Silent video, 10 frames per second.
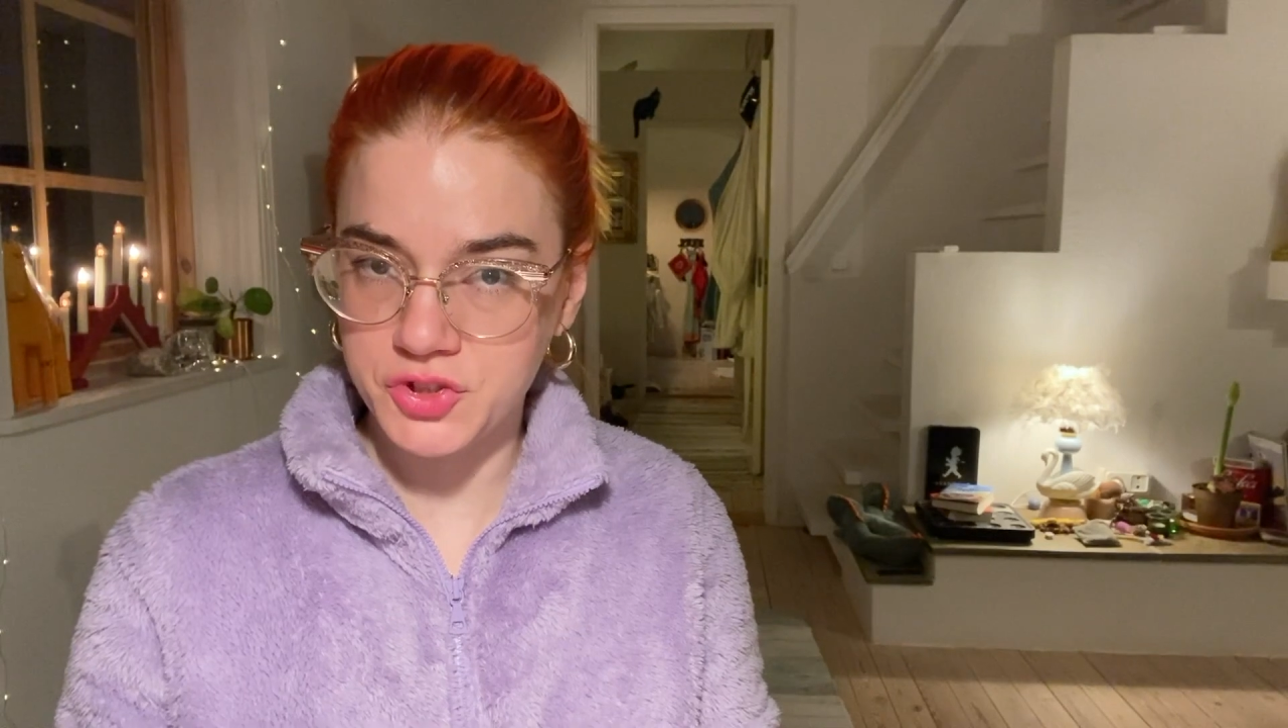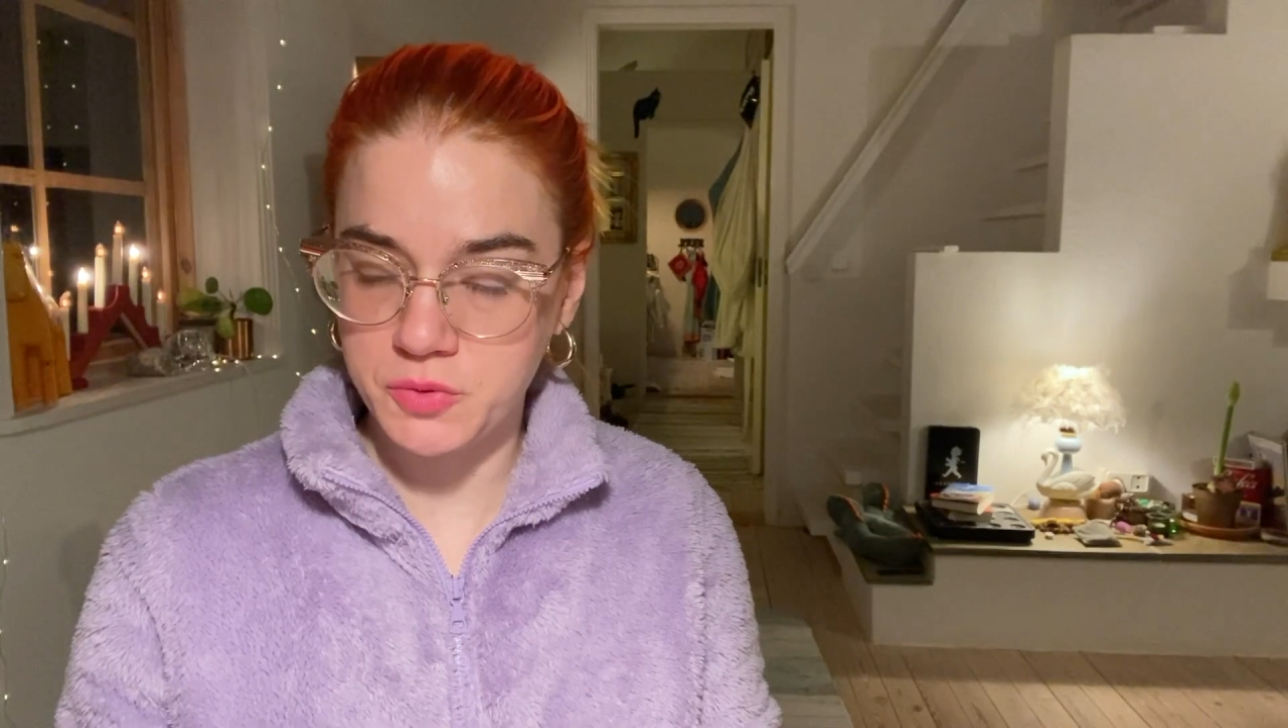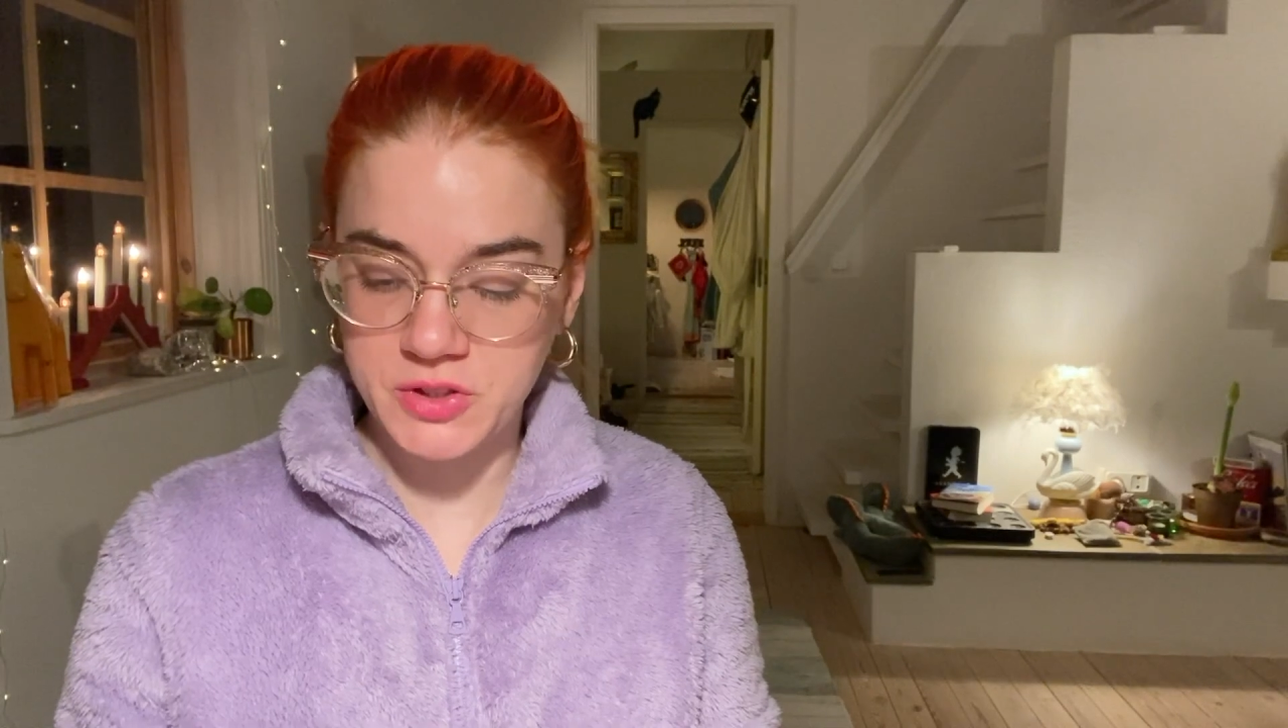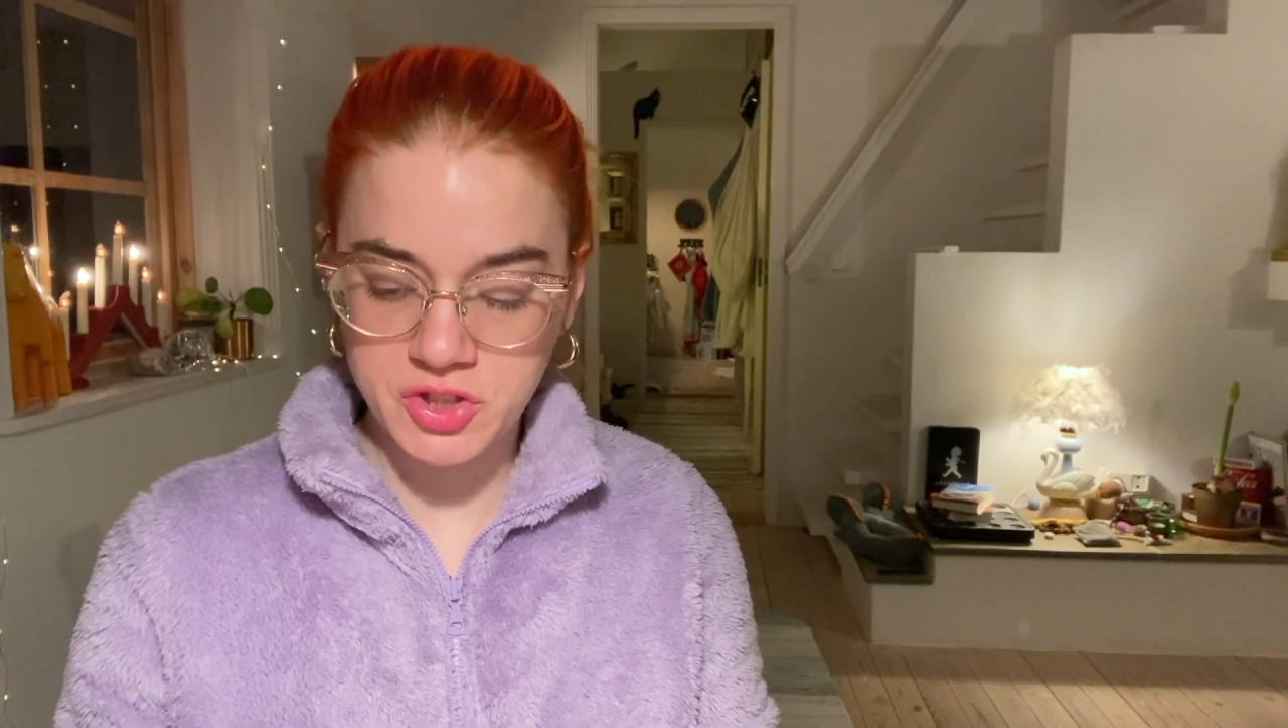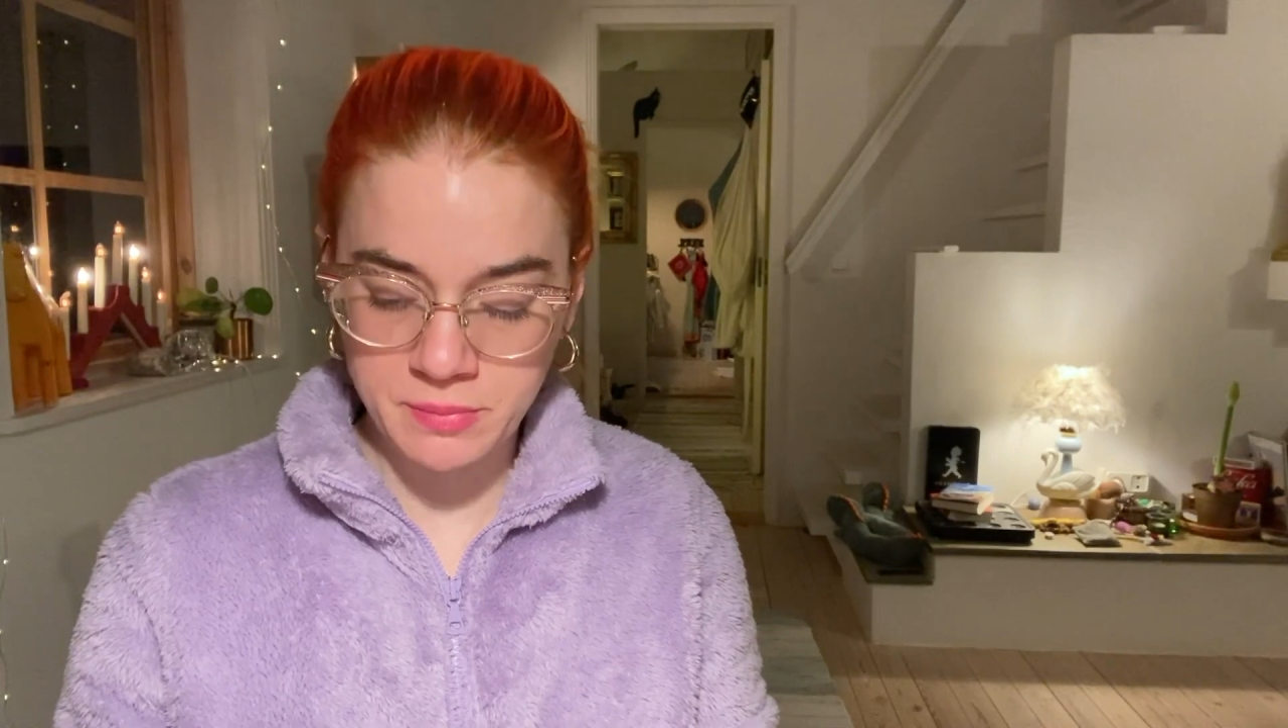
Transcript: Just Peachy